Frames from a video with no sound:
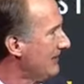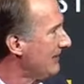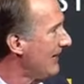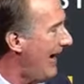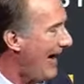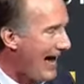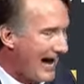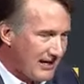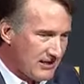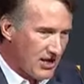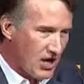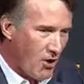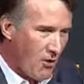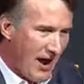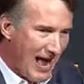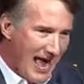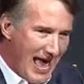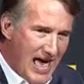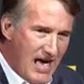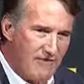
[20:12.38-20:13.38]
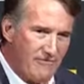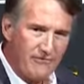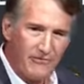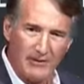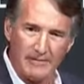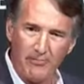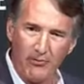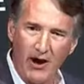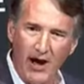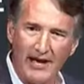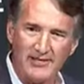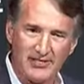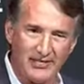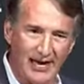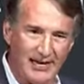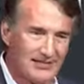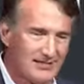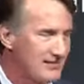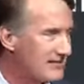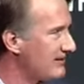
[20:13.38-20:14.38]
I know every
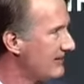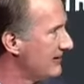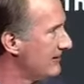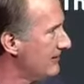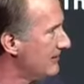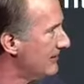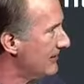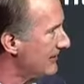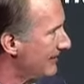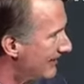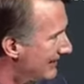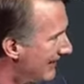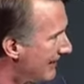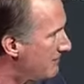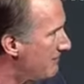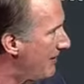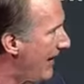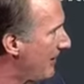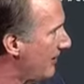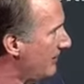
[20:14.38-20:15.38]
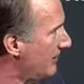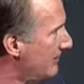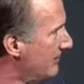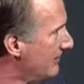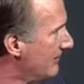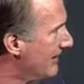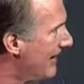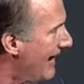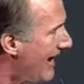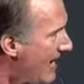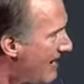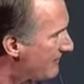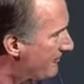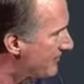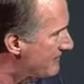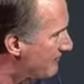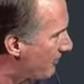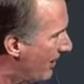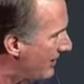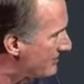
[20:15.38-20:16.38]
process can get better,
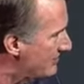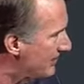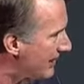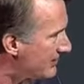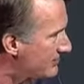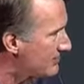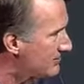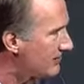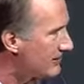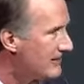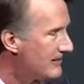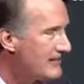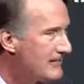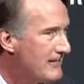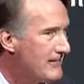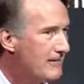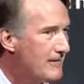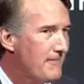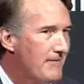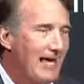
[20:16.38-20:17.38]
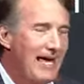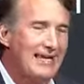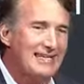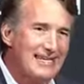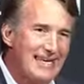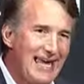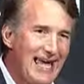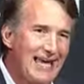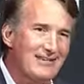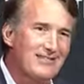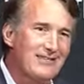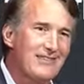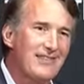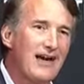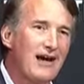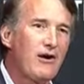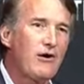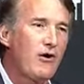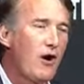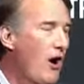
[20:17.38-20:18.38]
every process. And yes,
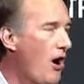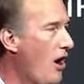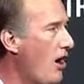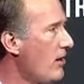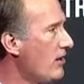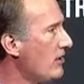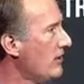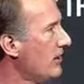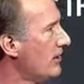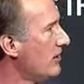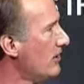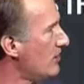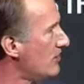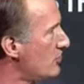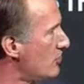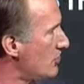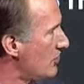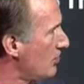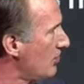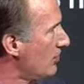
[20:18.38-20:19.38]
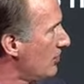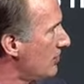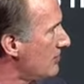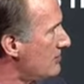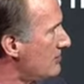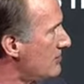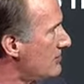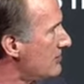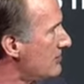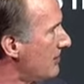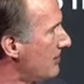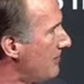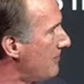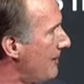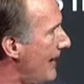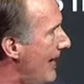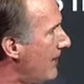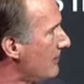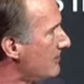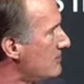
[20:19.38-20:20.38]
there are concerns
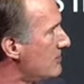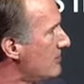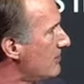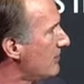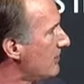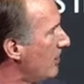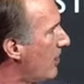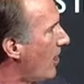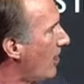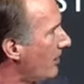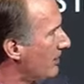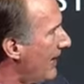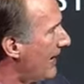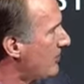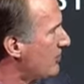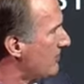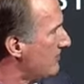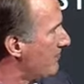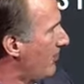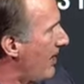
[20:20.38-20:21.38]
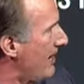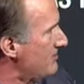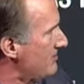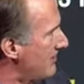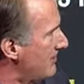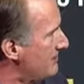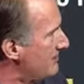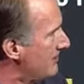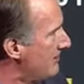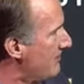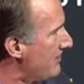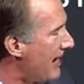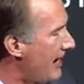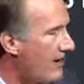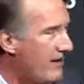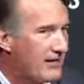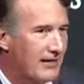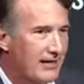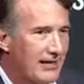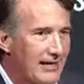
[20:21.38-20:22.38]
about our election process in
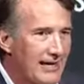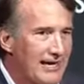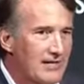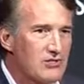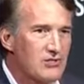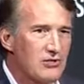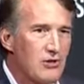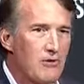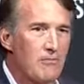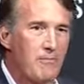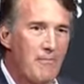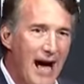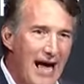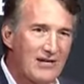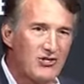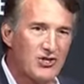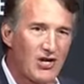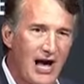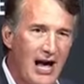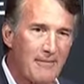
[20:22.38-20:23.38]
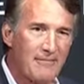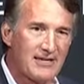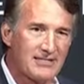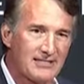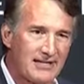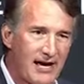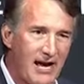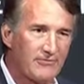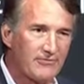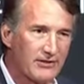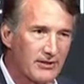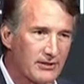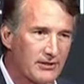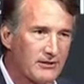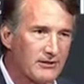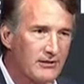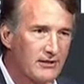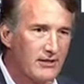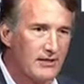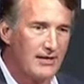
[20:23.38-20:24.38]
America. And so my job as
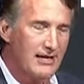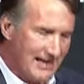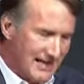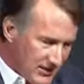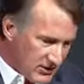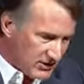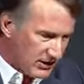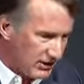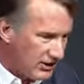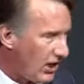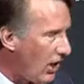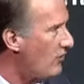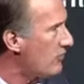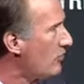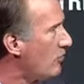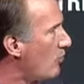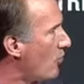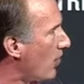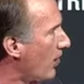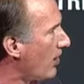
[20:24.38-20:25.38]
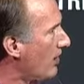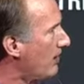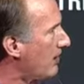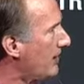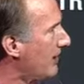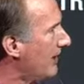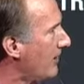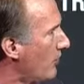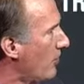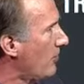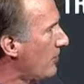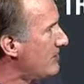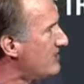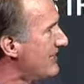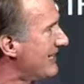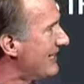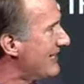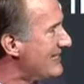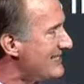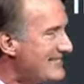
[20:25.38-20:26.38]
governor is to go to work in order
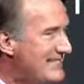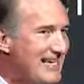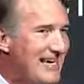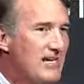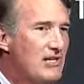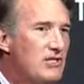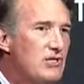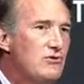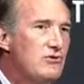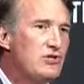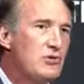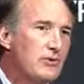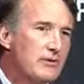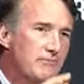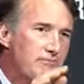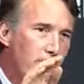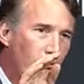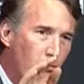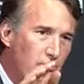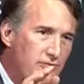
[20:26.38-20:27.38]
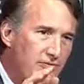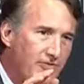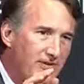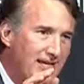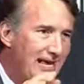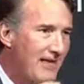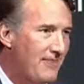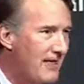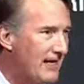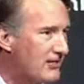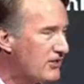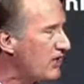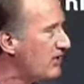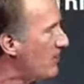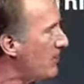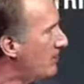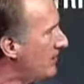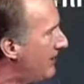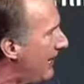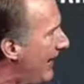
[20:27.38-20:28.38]
to continue to improve it and then
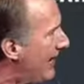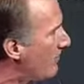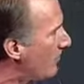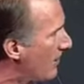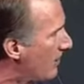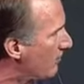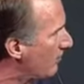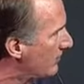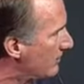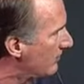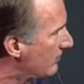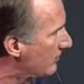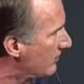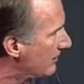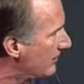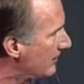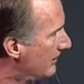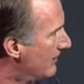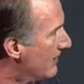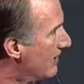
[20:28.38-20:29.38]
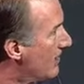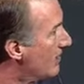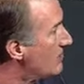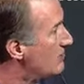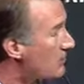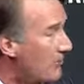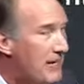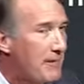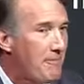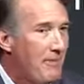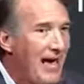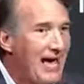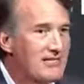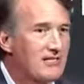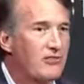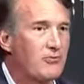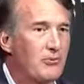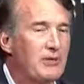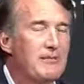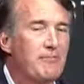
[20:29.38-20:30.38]
communicate what we're doing. So we passed
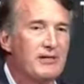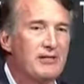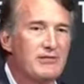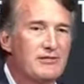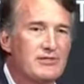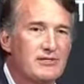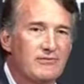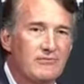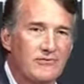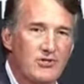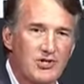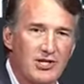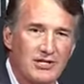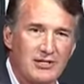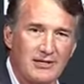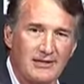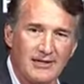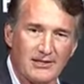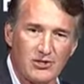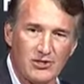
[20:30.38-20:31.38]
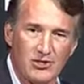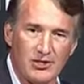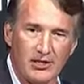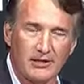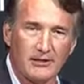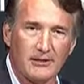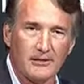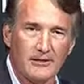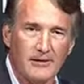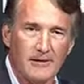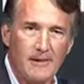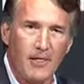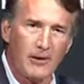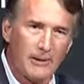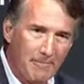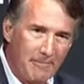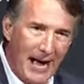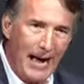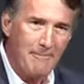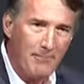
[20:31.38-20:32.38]
three bills in Virginia this year on a
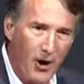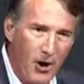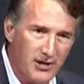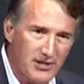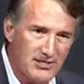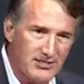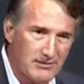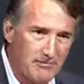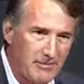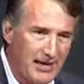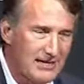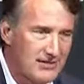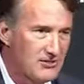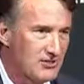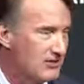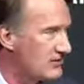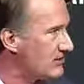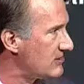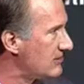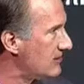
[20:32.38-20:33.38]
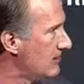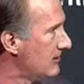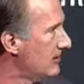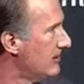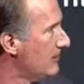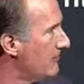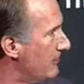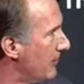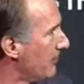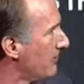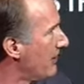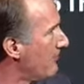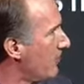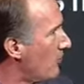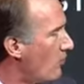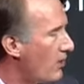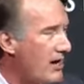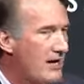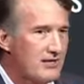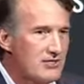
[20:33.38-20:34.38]
bipartisan basis. Bill number
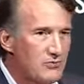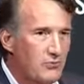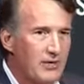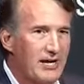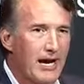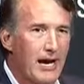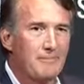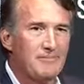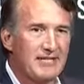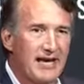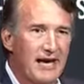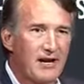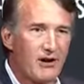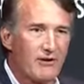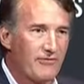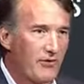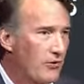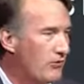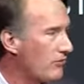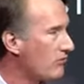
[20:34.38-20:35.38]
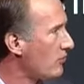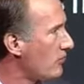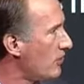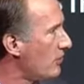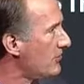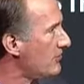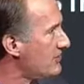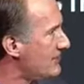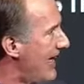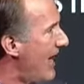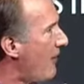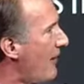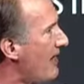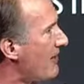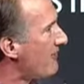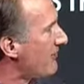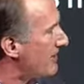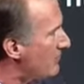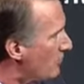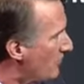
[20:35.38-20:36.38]
one is we update our voter rolls now
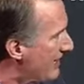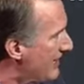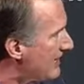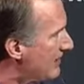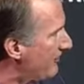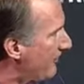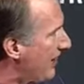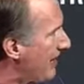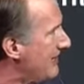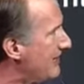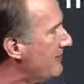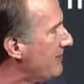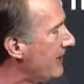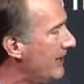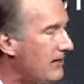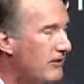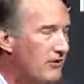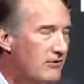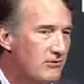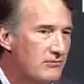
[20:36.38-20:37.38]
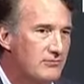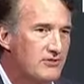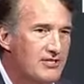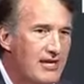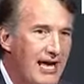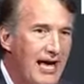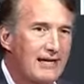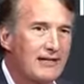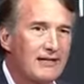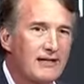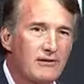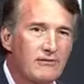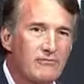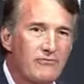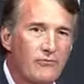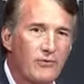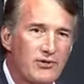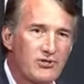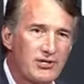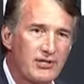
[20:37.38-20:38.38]
every week for anybody who sadly and
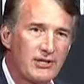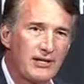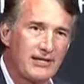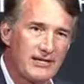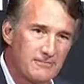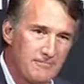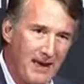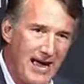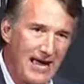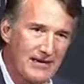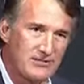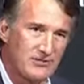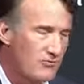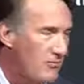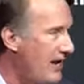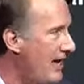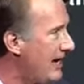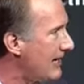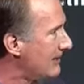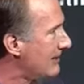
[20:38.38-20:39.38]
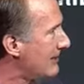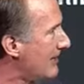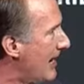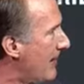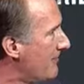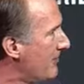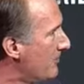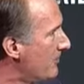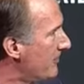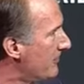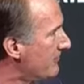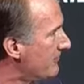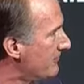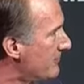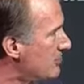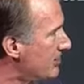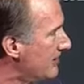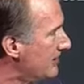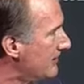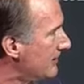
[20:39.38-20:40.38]
unfortunately has passed away in the Commonwealth of
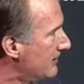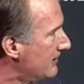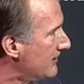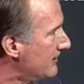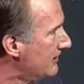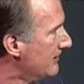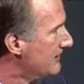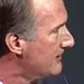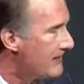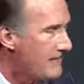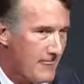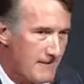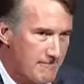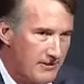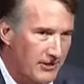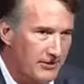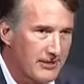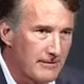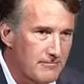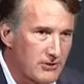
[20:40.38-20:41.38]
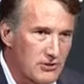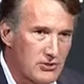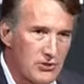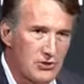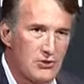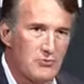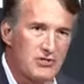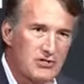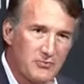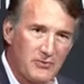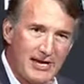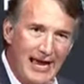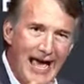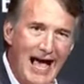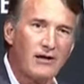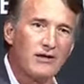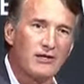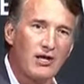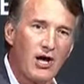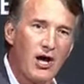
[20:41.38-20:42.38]
Virginia. Bill number two is we
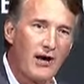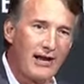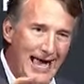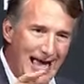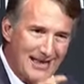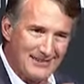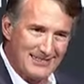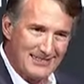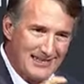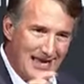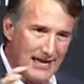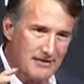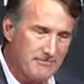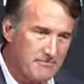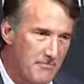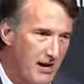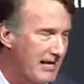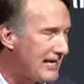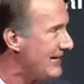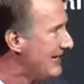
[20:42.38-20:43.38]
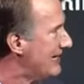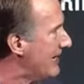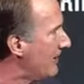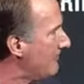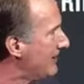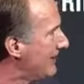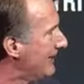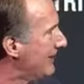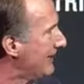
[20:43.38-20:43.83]
outlawed outside money coming